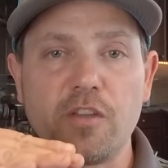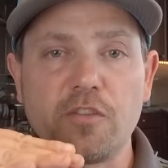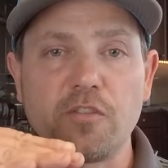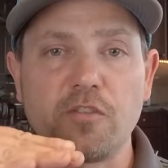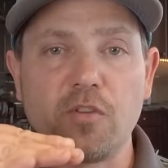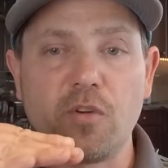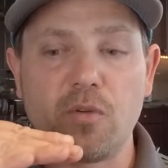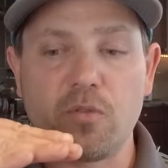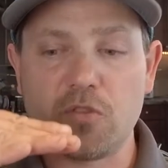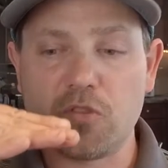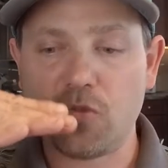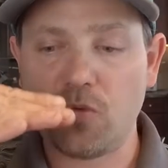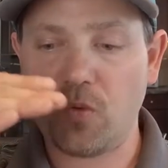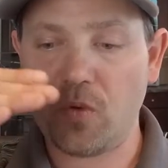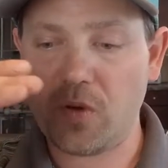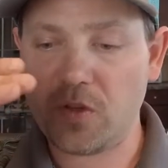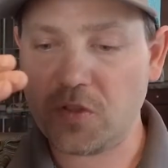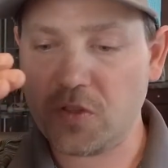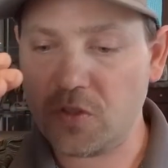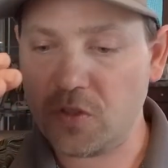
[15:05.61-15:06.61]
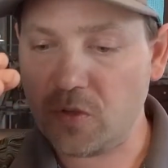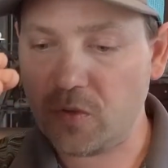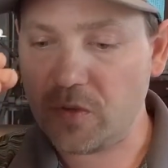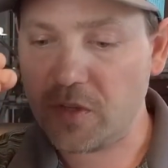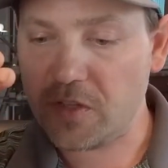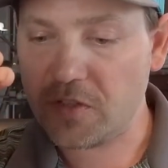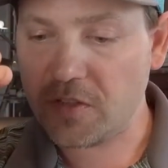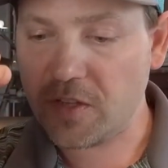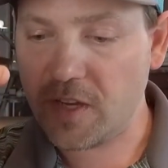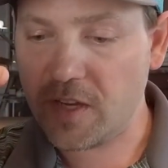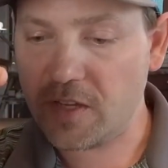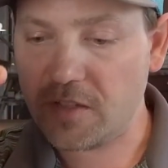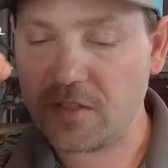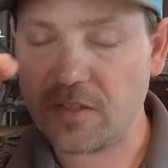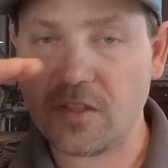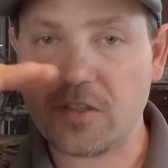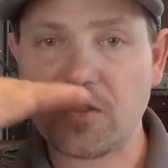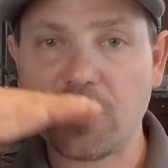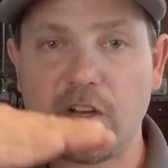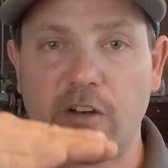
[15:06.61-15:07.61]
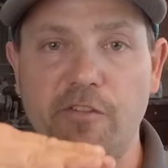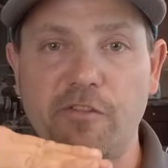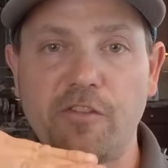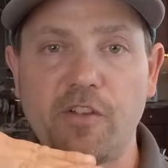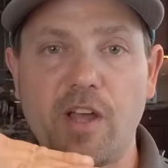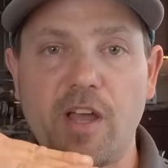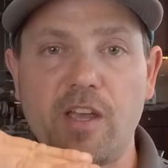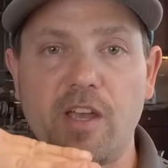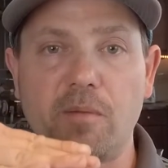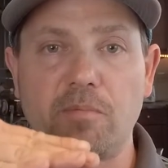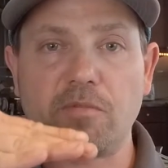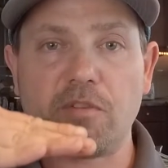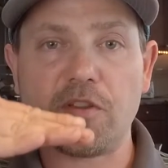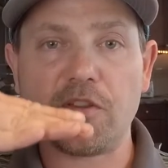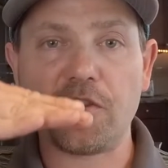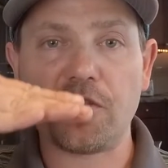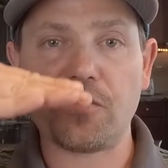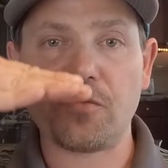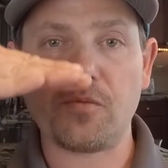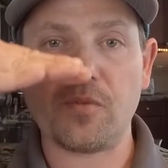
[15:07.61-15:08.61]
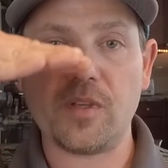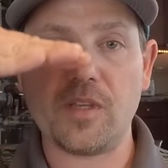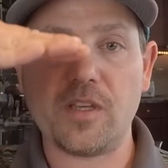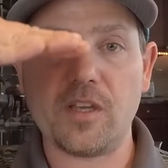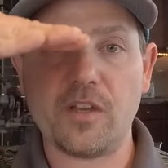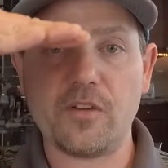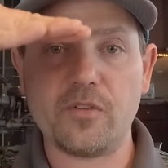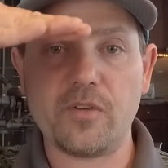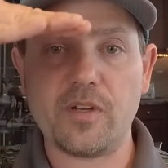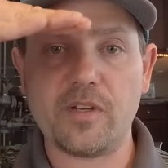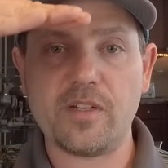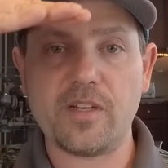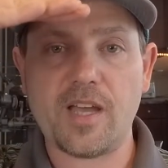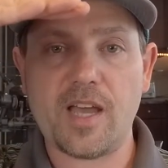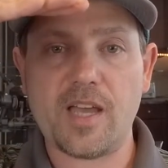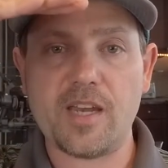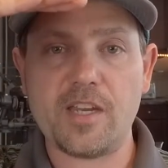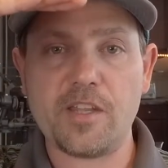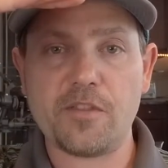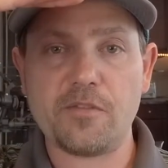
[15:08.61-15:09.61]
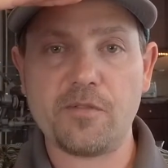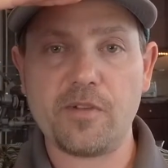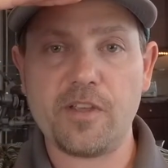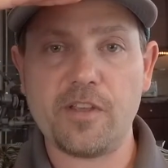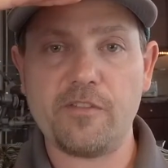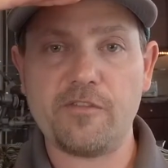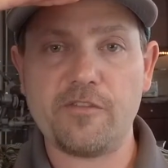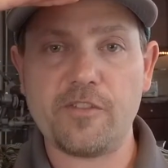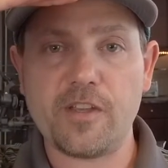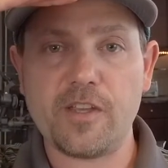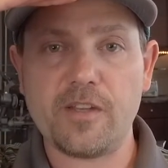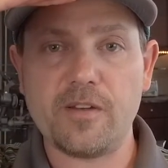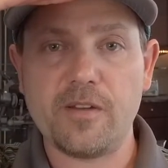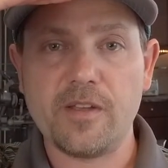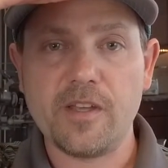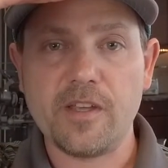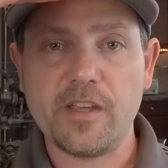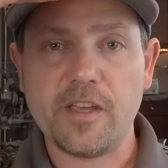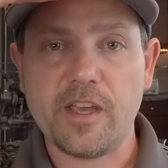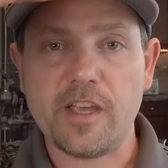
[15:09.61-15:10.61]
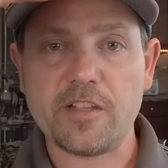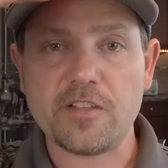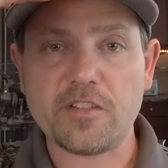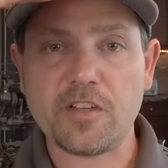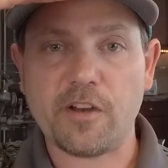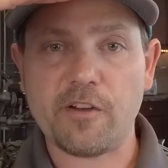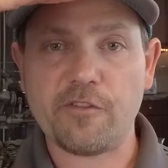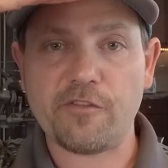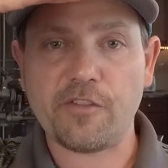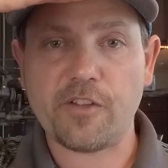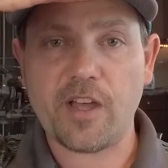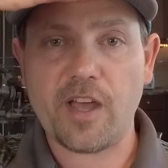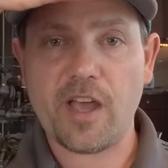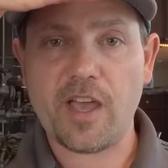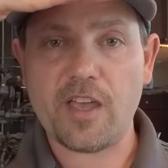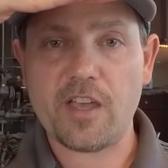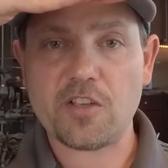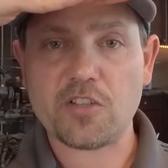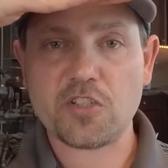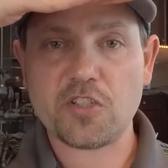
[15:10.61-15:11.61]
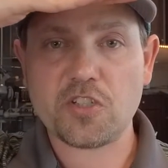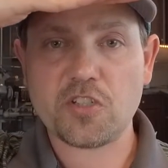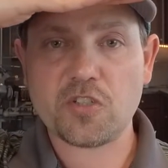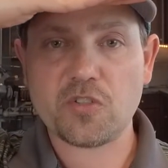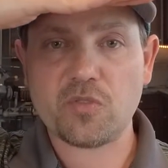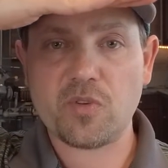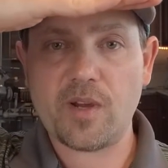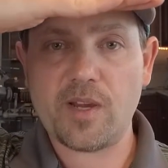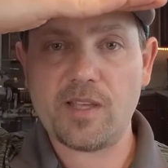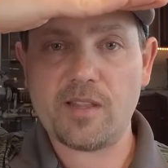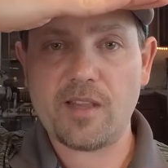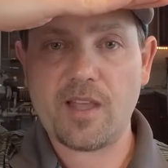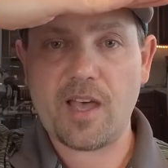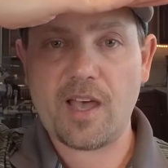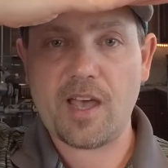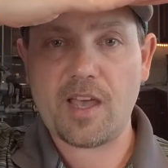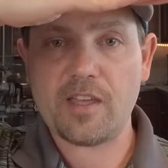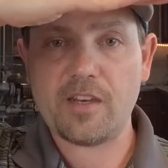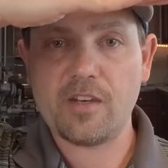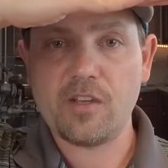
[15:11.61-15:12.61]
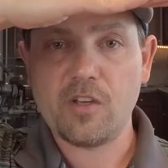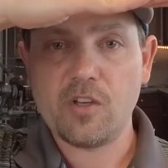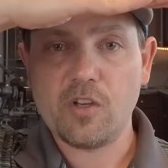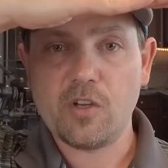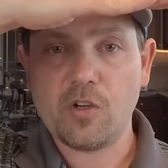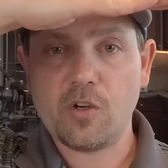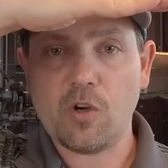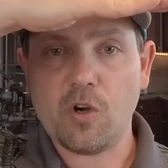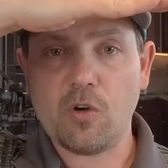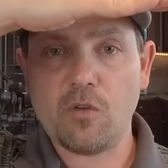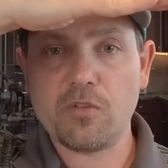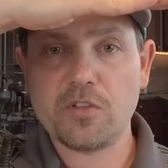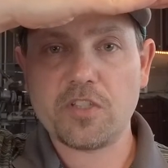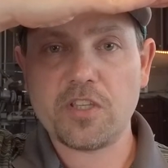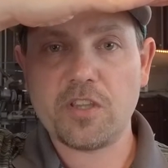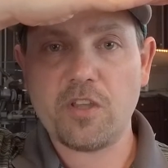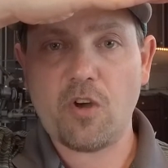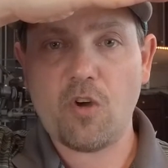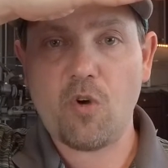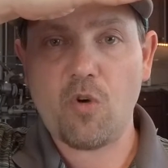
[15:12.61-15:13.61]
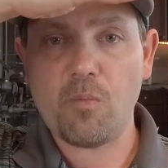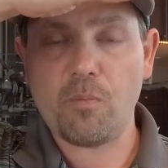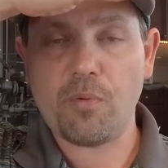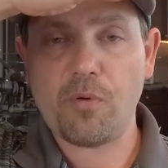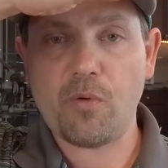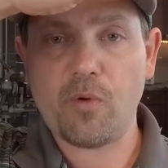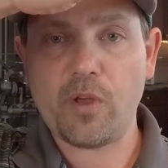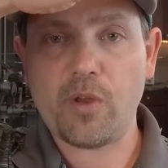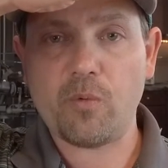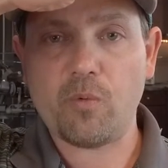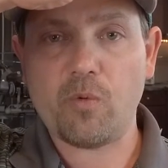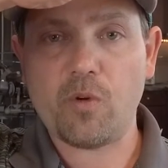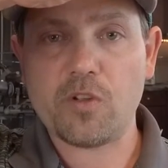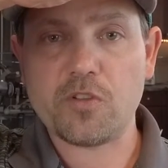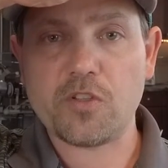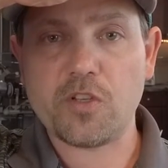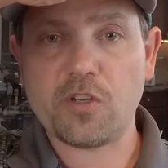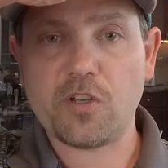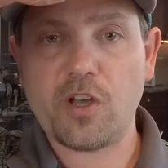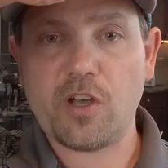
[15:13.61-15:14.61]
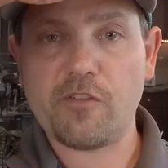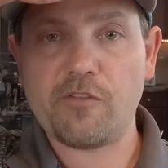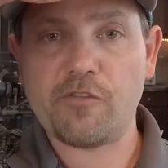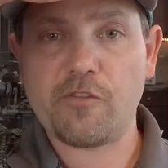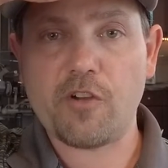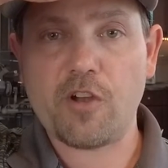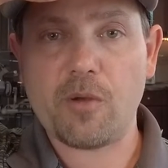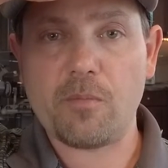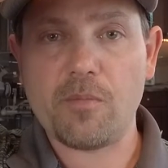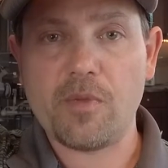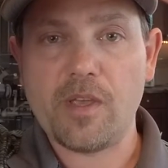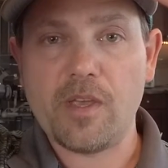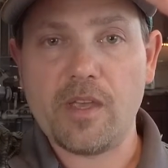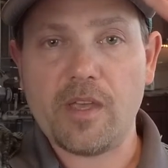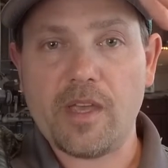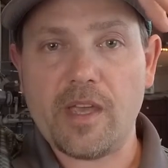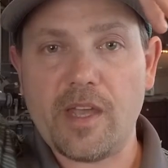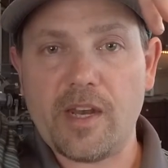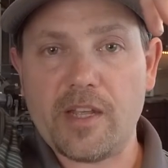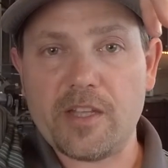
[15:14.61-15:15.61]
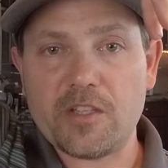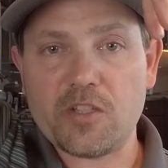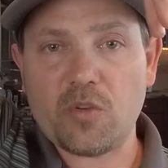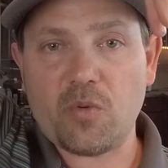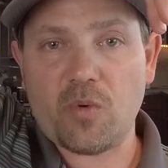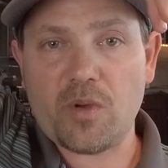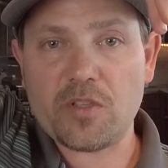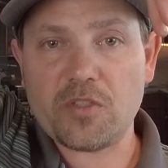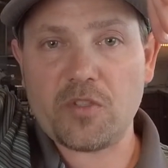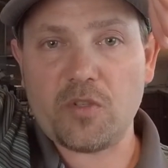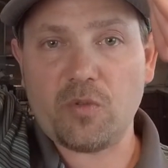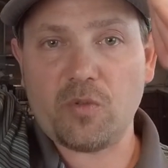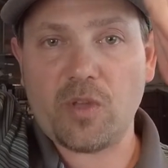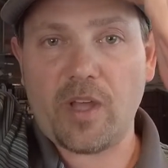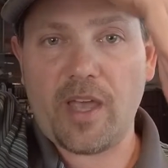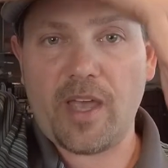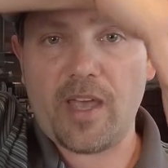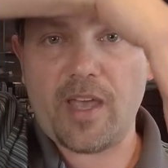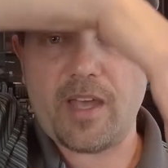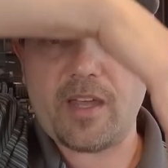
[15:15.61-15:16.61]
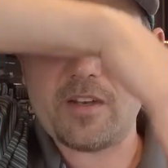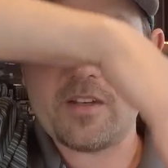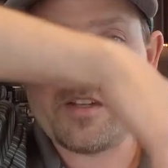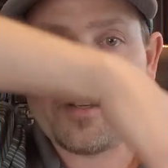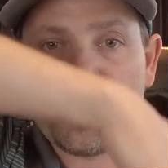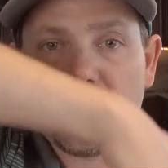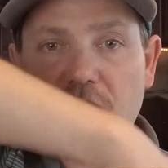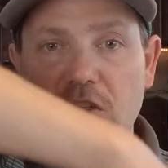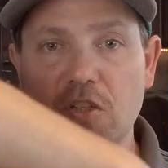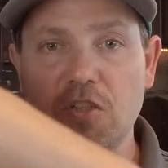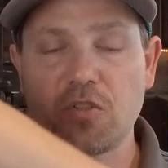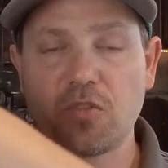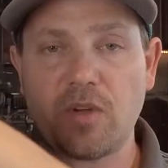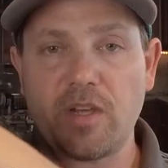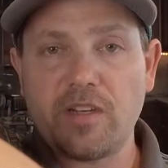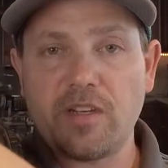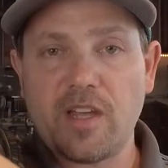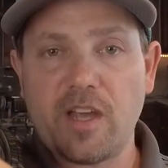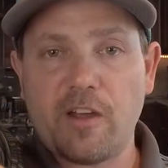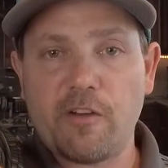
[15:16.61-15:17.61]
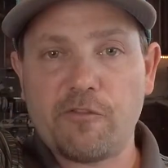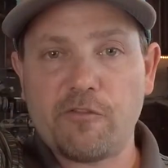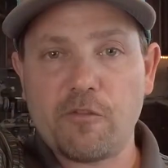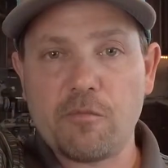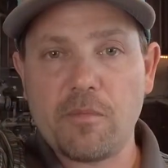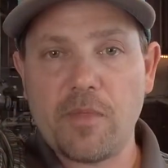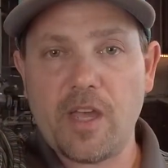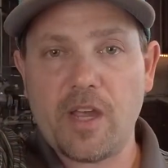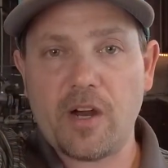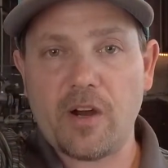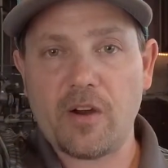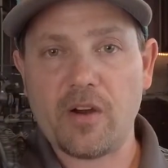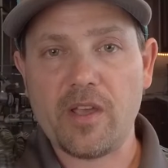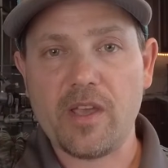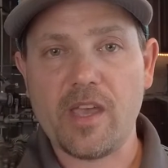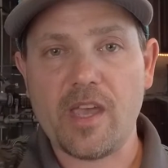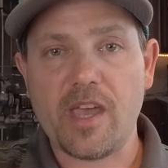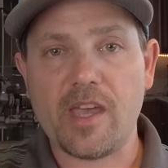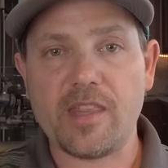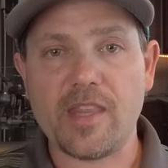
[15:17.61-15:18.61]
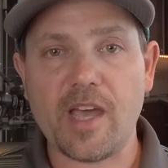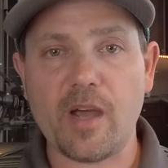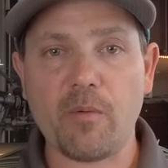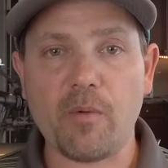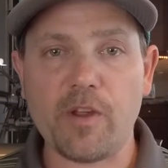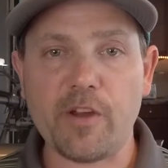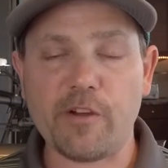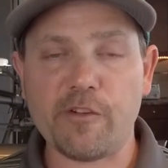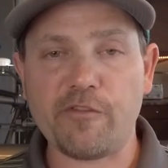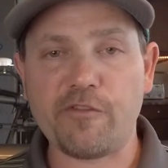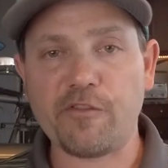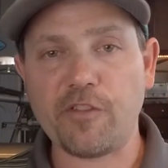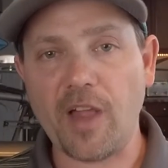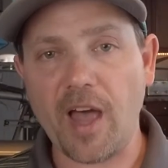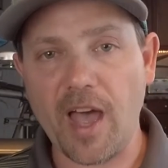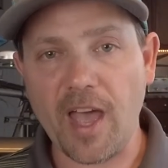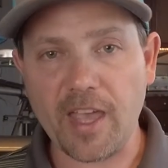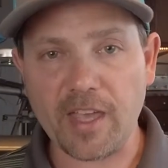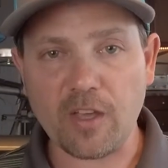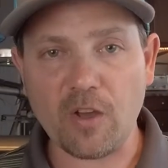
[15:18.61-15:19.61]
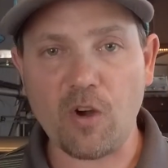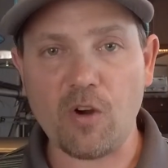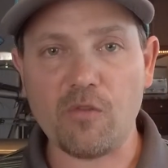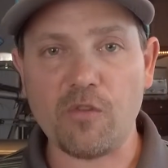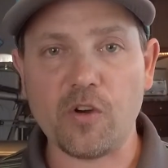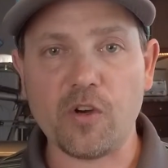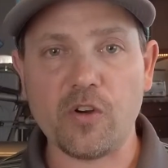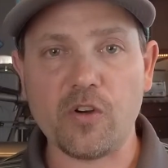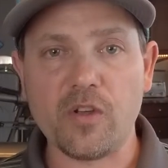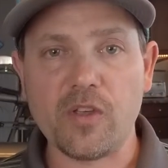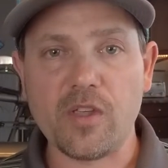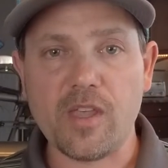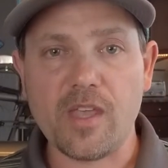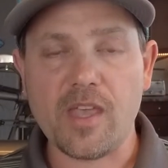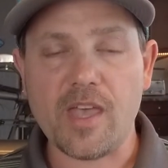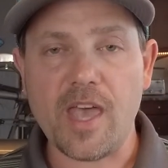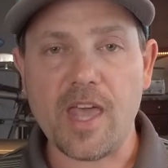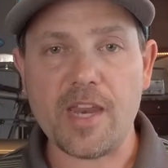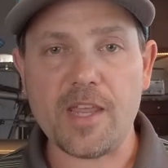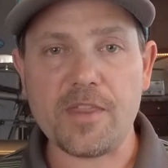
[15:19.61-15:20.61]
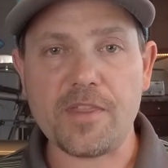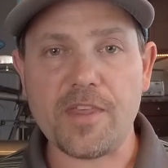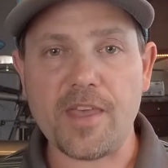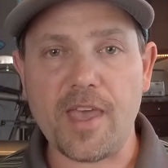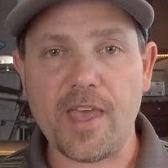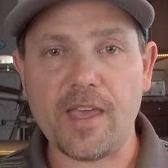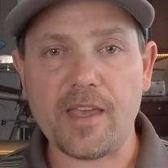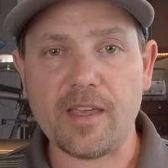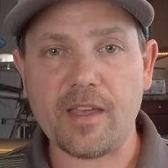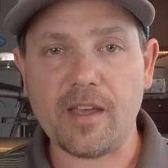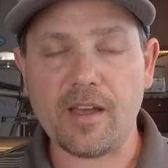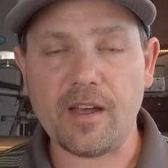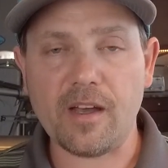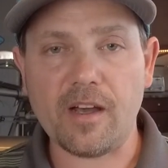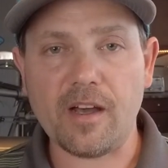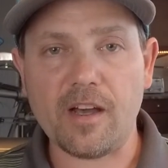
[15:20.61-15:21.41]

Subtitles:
The drone's going to, in this case, it's going to fly up to 393 feet, it's going to fly a straight line over to the home point where it took off from, and it's going to land straight down from there. And that way you're flying over anything,